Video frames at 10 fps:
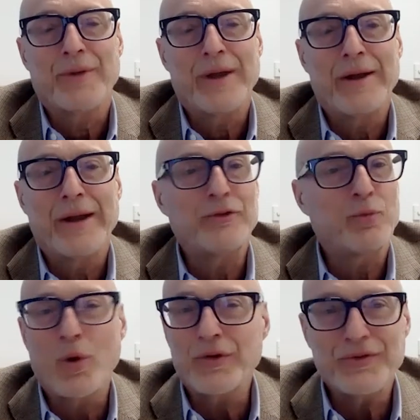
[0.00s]
right? It's
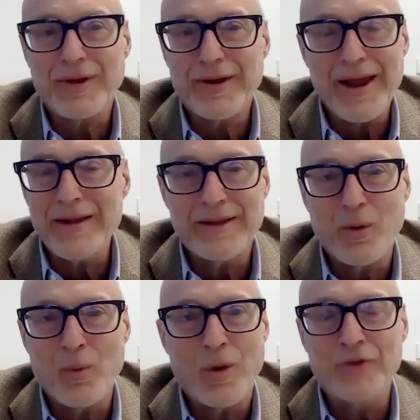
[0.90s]
worse today than
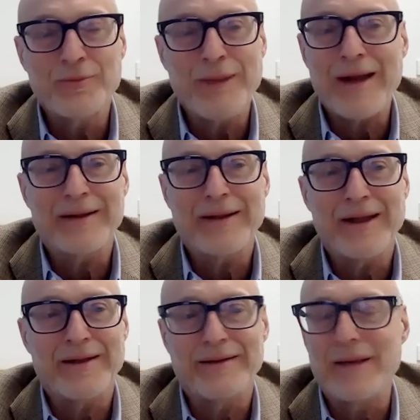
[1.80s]
it was back
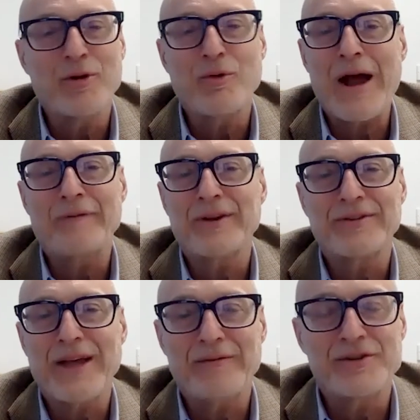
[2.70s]
then.
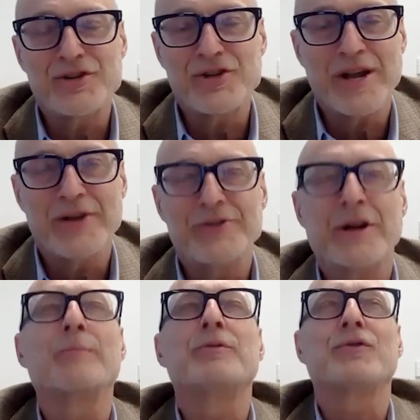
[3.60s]
Demographics haven't changed,
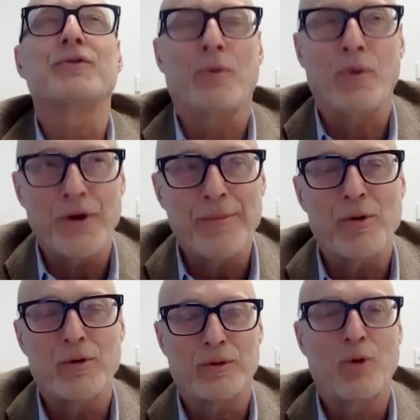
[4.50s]
and I'm sorry
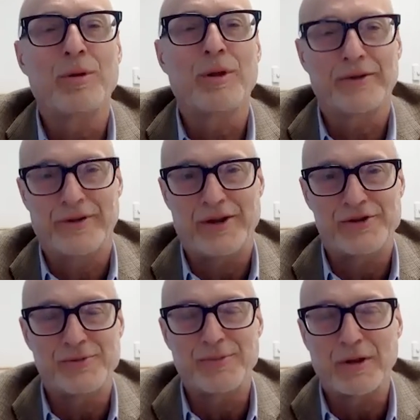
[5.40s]
about
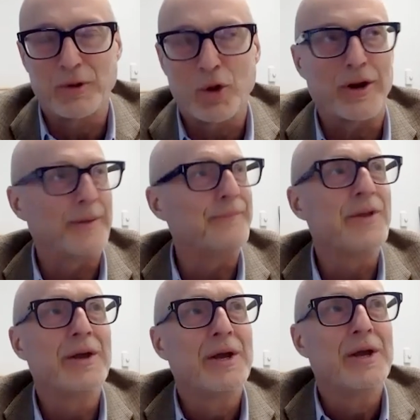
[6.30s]
globalization, but look at,
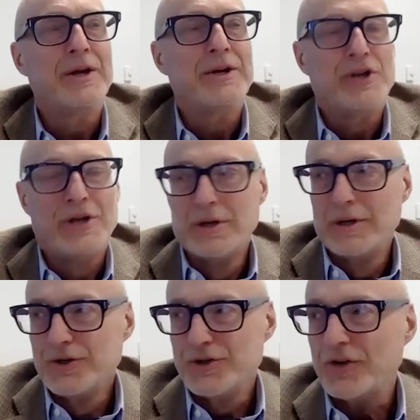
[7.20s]

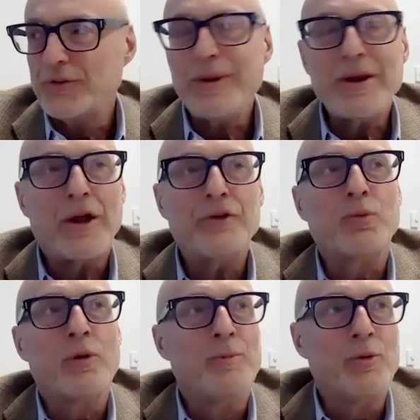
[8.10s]
just because
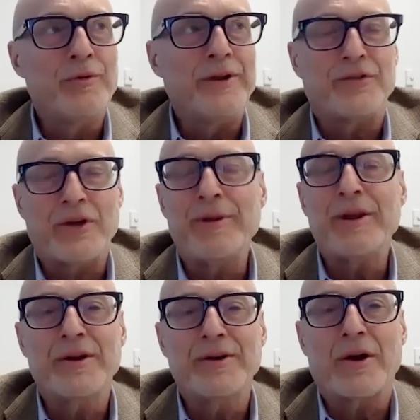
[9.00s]
we're moving
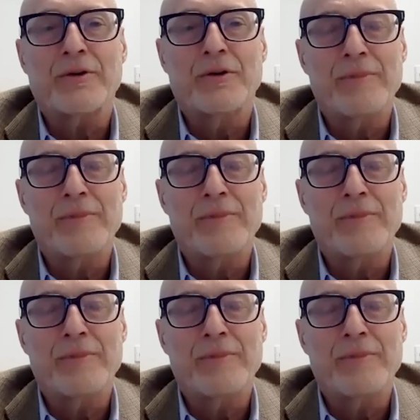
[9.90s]
semiconductor